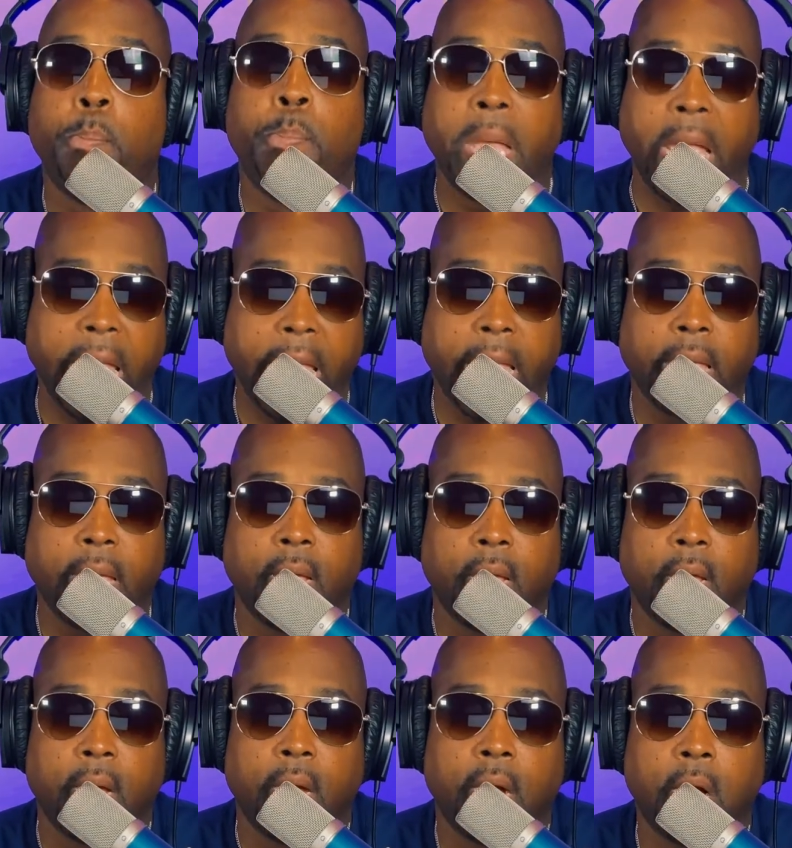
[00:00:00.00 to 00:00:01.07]
bad
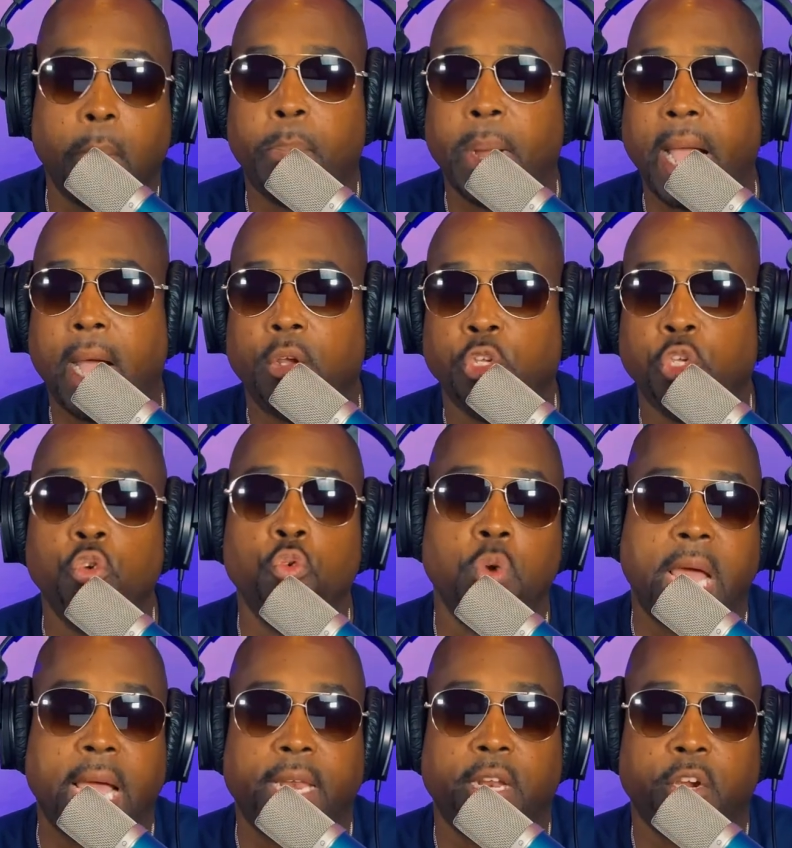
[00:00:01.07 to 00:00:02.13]
about you
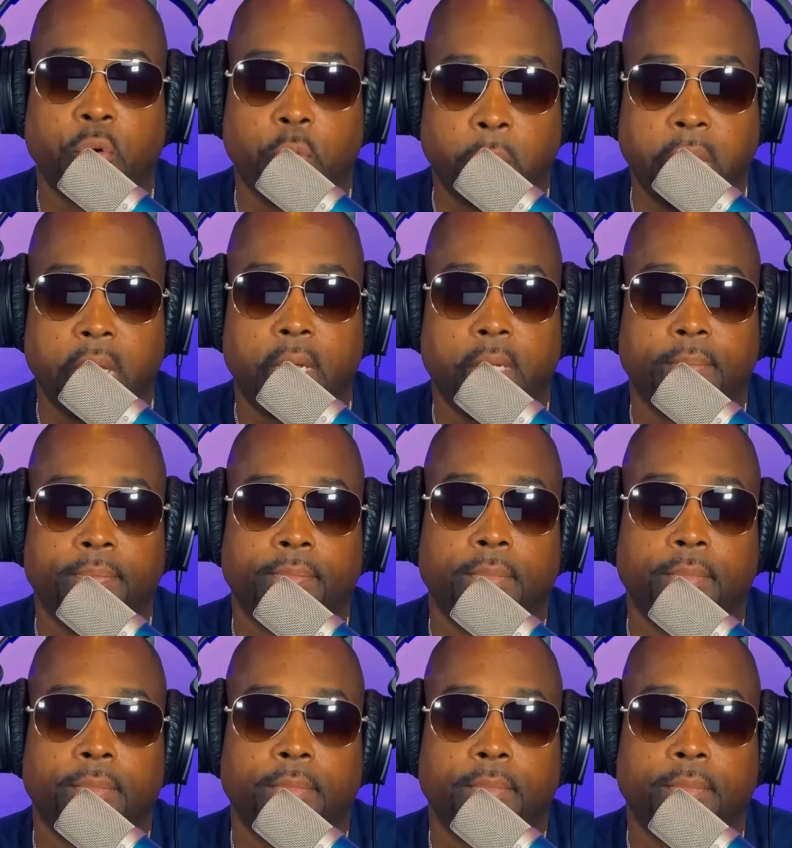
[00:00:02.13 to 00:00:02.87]
not agreeing.